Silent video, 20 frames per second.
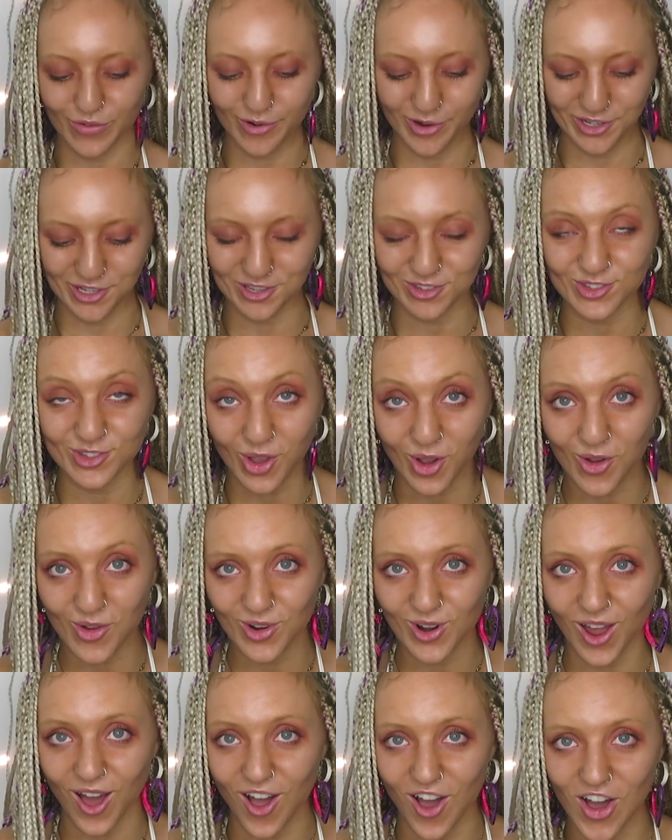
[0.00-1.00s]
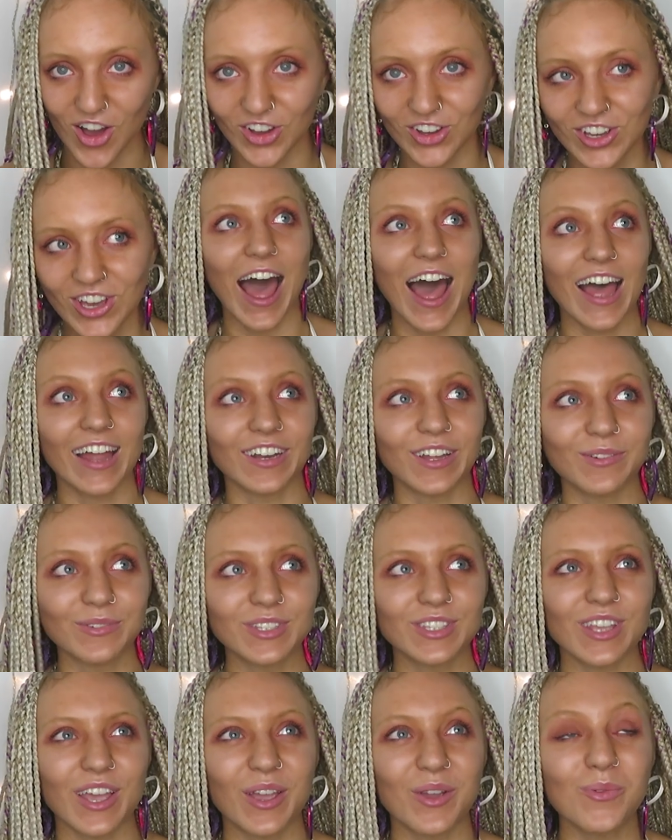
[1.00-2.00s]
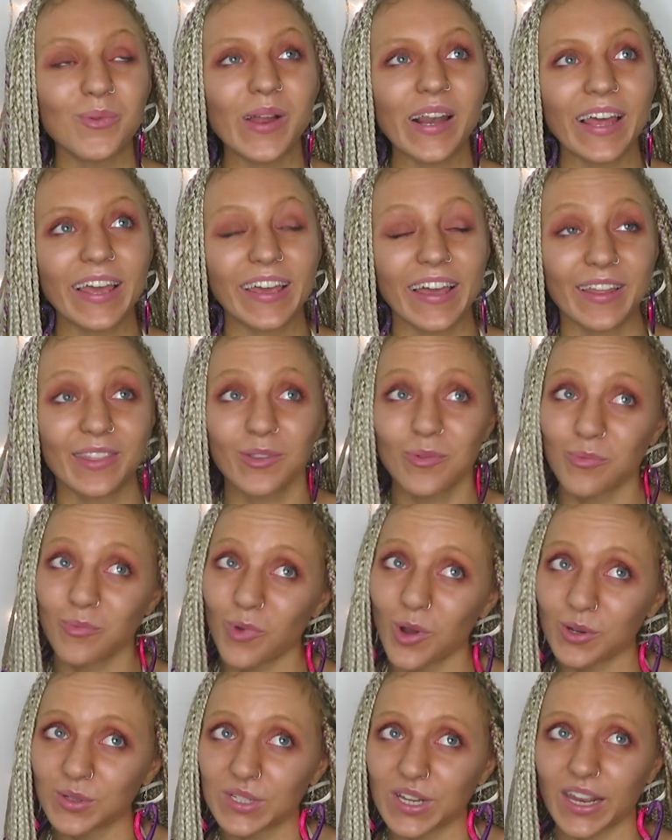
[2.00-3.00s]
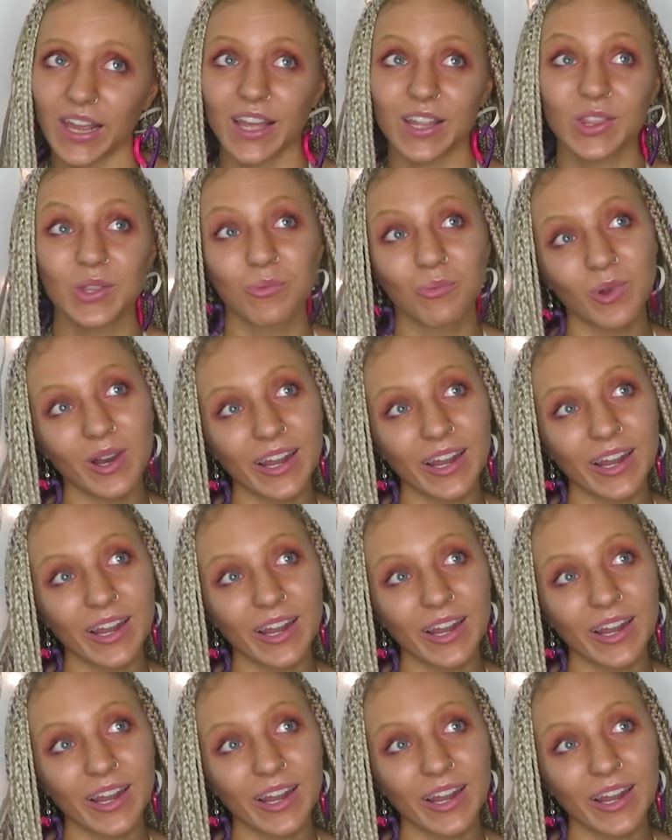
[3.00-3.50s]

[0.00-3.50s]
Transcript: for so long and I was like, will I get them, won't I get them?